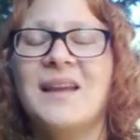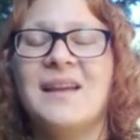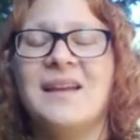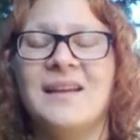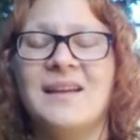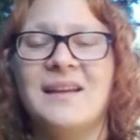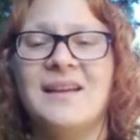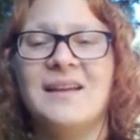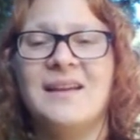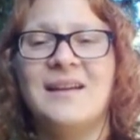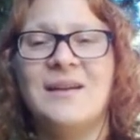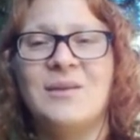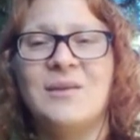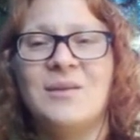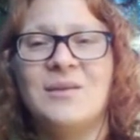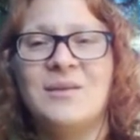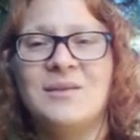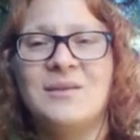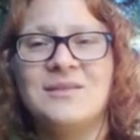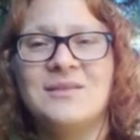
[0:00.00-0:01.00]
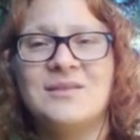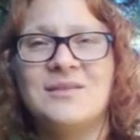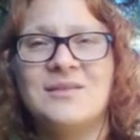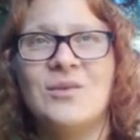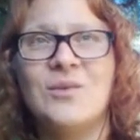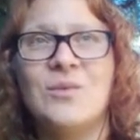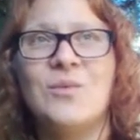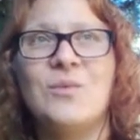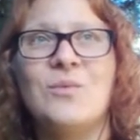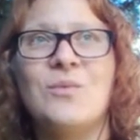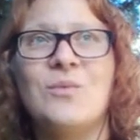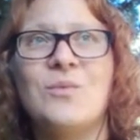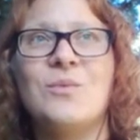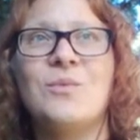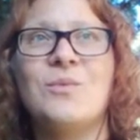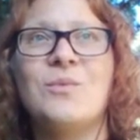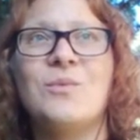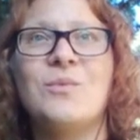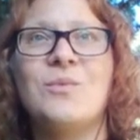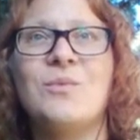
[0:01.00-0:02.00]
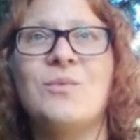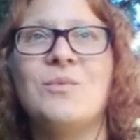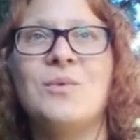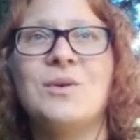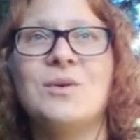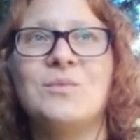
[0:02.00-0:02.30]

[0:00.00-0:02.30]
Uh, so, what